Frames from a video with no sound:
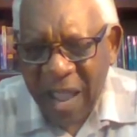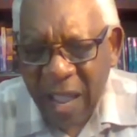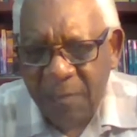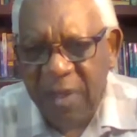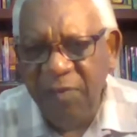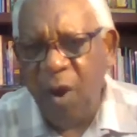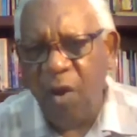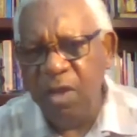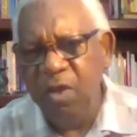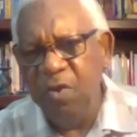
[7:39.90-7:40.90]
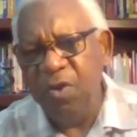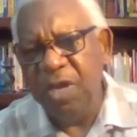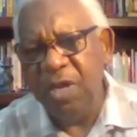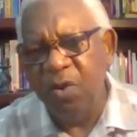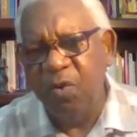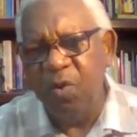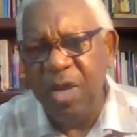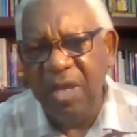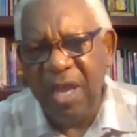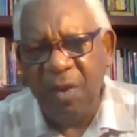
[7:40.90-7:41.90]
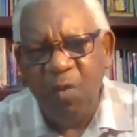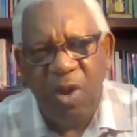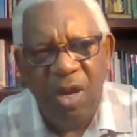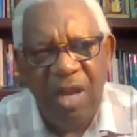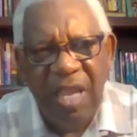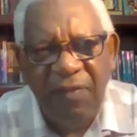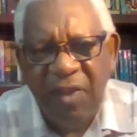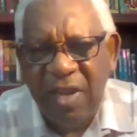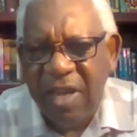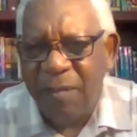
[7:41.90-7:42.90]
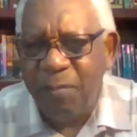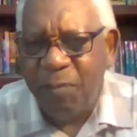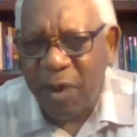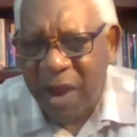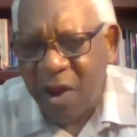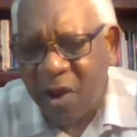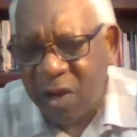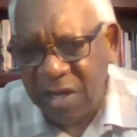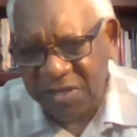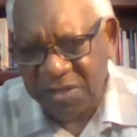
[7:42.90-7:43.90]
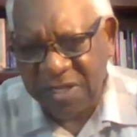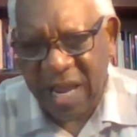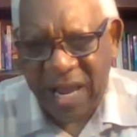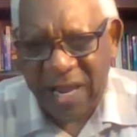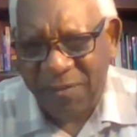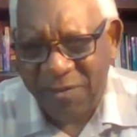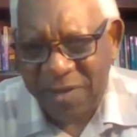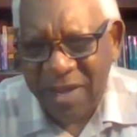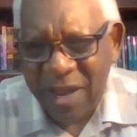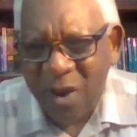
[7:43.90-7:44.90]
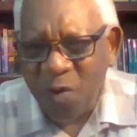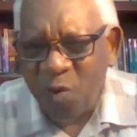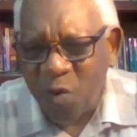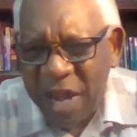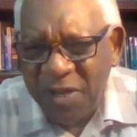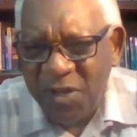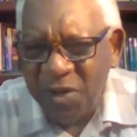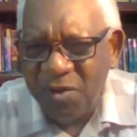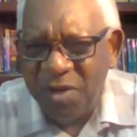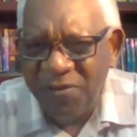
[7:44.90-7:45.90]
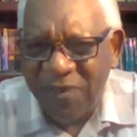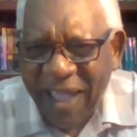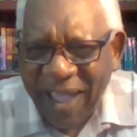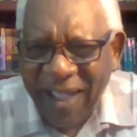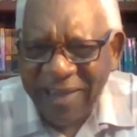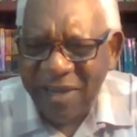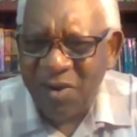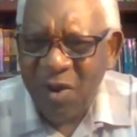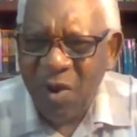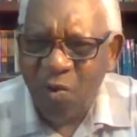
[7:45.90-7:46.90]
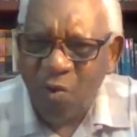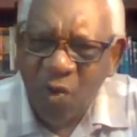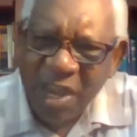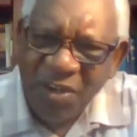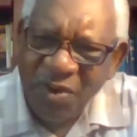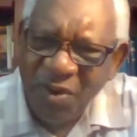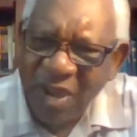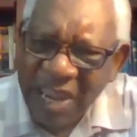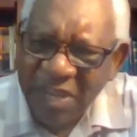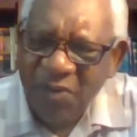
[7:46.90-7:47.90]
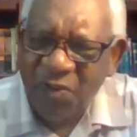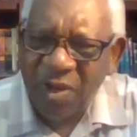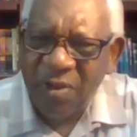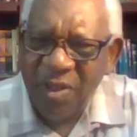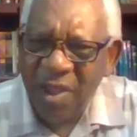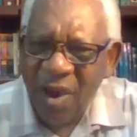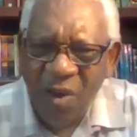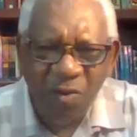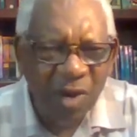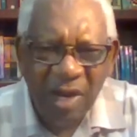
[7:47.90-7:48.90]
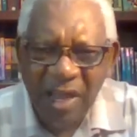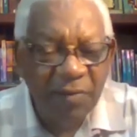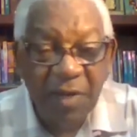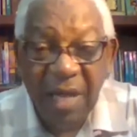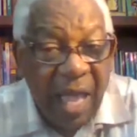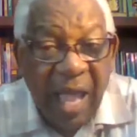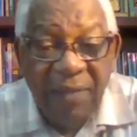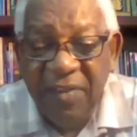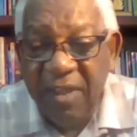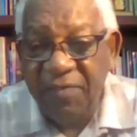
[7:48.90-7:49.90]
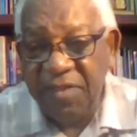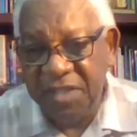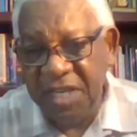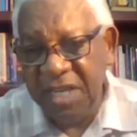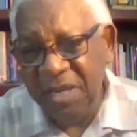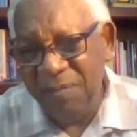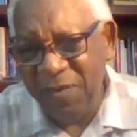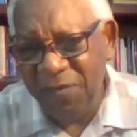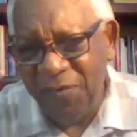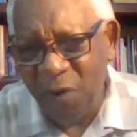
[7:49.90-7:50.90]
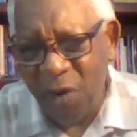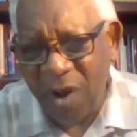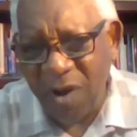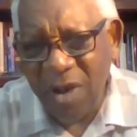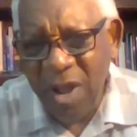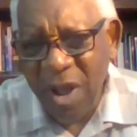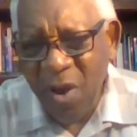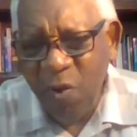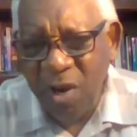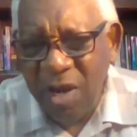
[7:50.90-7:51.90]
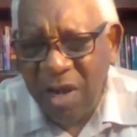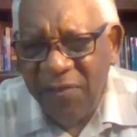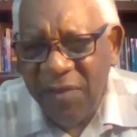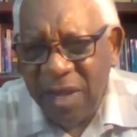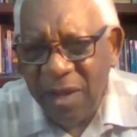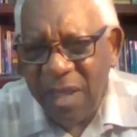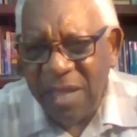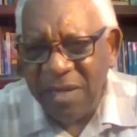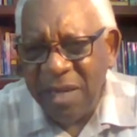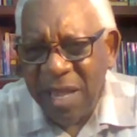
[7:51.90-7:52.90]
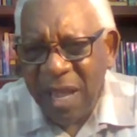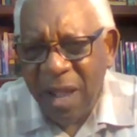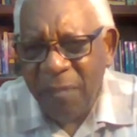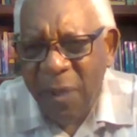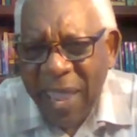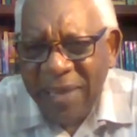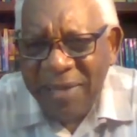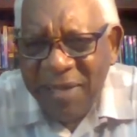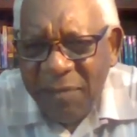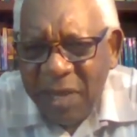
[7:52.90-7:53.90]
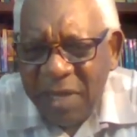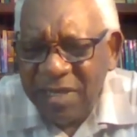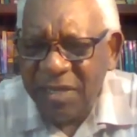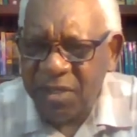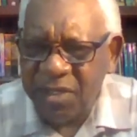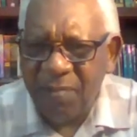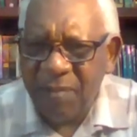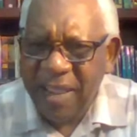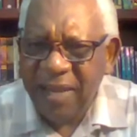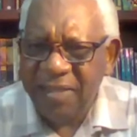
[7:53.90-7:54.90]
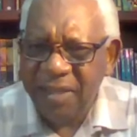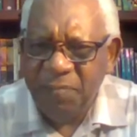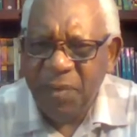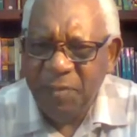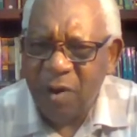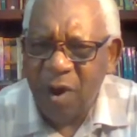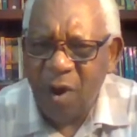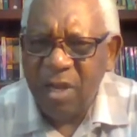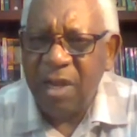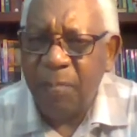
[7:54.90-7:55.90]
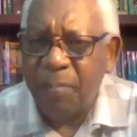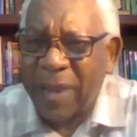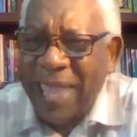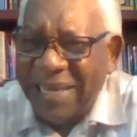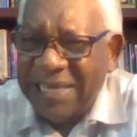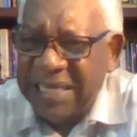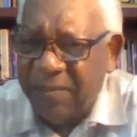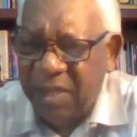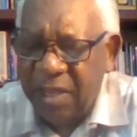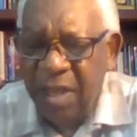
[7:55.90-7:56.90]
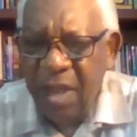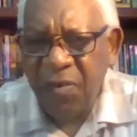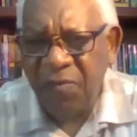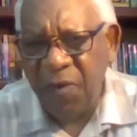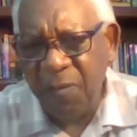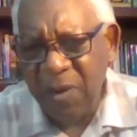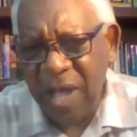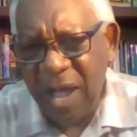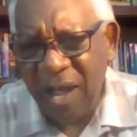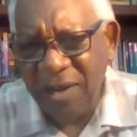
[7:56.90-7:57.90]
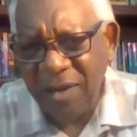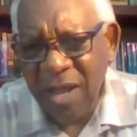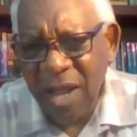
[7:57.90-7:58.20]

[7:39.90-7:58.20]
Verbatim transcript: I believe all of you can agree that we're living in perilous times, racial divide and racial hatred on a level that I've never seen it before. We're living in a pandemic that somebody, some people call it a pandemic from God.